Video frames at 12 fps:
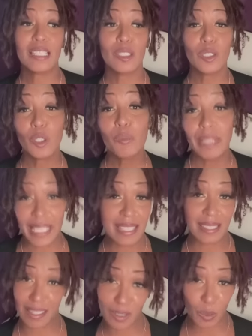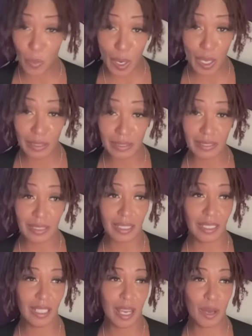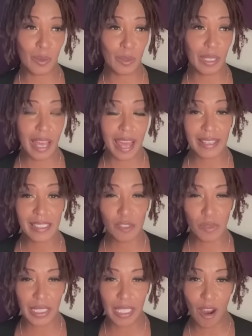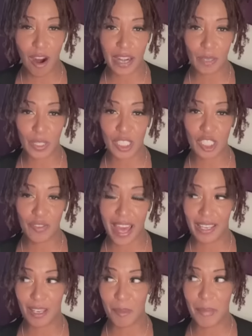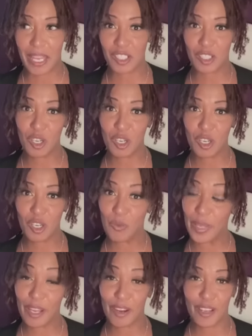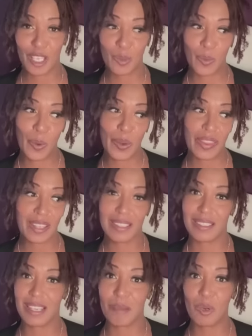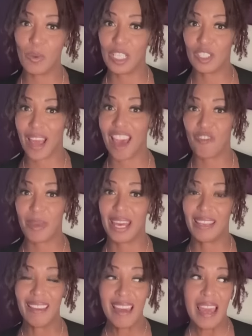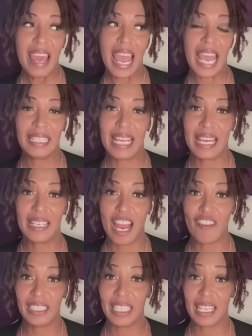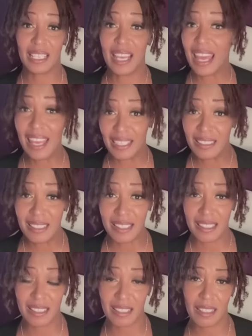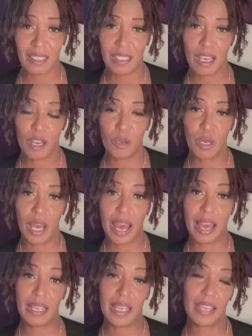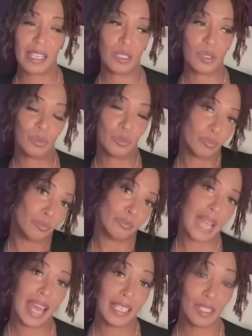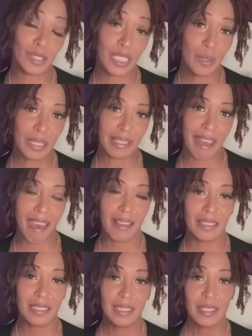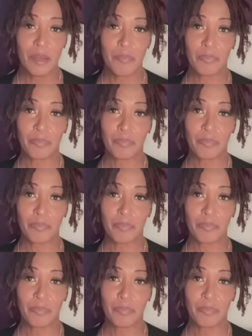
his new place in the world. You know, it's really hard once you've had a major career, you were this number one draft pick, and then everything ends. You know, how do you you deal with that.